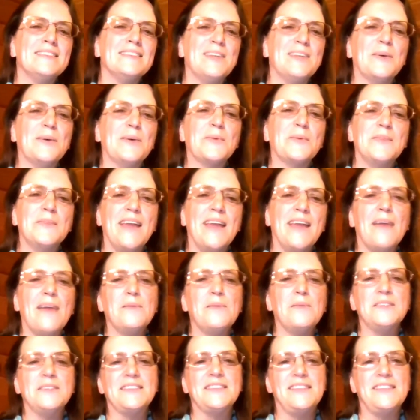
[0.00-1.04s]
so that
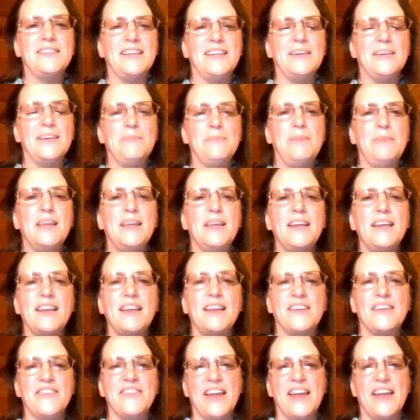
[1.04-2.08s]
was the
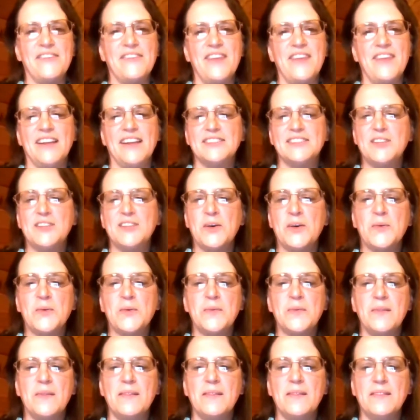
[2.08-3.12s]
beginning of that event.
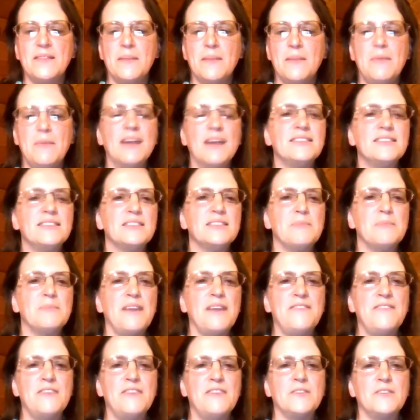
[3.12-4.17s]
So
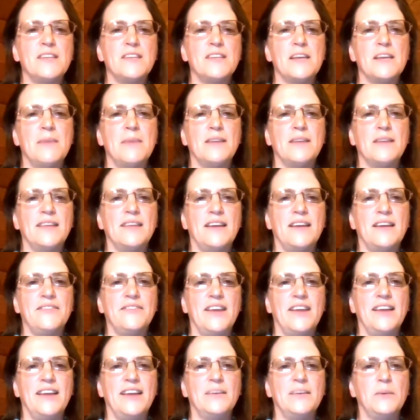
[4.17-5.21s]
my favorite thing about that
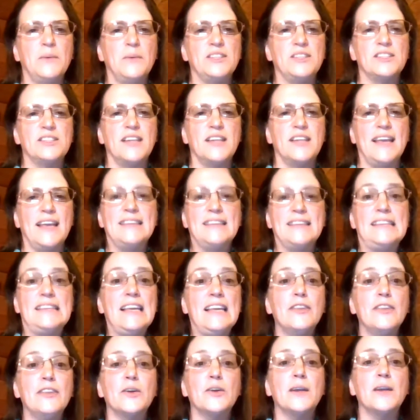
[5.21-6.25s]
event, which is
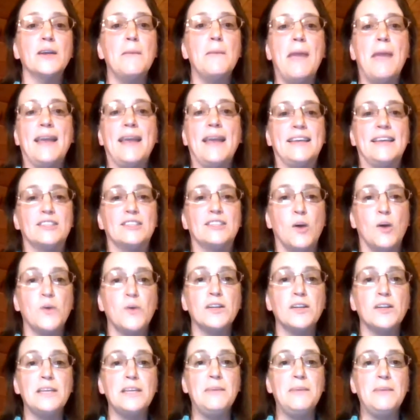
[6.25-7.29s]
either going to make it
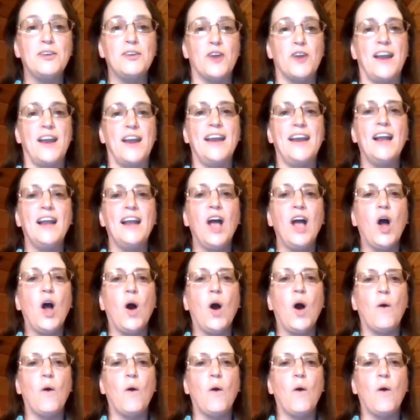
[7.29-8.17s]
totally be great,